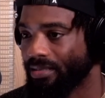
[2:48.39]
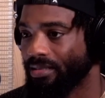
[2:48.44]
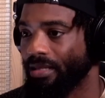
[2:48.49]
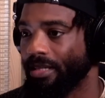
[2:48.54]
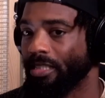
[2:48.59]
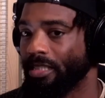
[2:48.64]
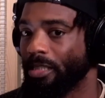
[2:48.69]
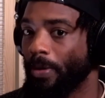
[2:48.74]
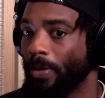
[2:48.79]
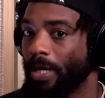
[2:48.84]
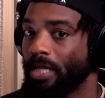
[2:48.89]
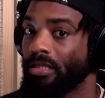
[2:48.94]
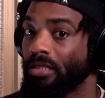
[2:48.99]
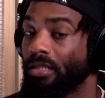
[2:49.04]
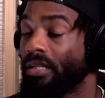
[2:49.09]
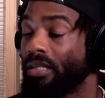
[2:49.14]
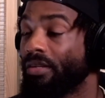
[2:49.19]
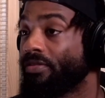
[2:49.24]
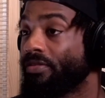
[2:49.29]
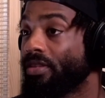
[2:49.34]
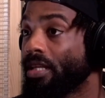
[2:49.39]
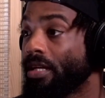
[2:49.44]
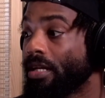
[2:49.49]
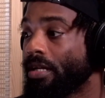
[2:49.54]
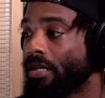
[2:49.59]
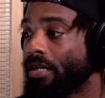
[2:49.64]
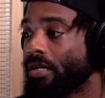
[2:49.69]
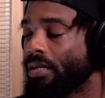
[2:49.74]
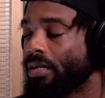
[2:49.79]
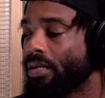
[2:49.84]
especially if
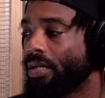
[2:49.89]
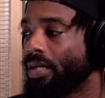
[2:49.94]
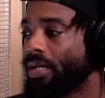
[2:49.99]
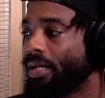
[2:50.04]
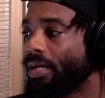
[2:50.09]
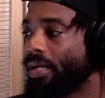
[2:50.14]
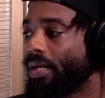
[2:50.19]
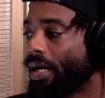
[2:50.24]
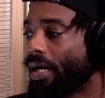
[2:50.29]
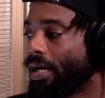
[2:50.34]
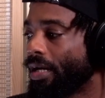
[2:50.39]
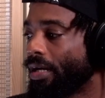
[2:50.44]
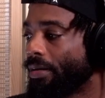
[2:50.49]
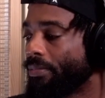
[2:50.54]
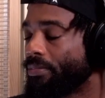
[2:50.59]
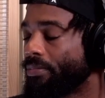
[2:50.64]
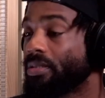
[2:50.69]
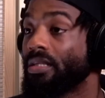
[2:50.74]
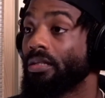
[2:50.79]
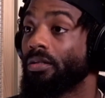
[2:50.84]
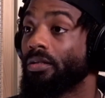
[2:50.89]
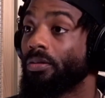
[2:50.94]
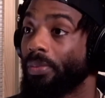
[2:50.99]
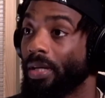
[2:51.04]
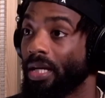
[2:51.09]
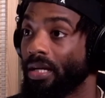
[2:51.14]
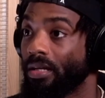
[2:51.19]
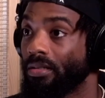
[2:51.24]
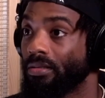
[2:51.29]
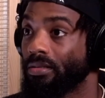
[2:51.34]
they're single
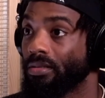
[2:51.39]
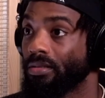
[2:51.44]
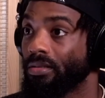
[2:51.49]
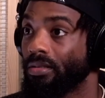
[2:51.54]
parents.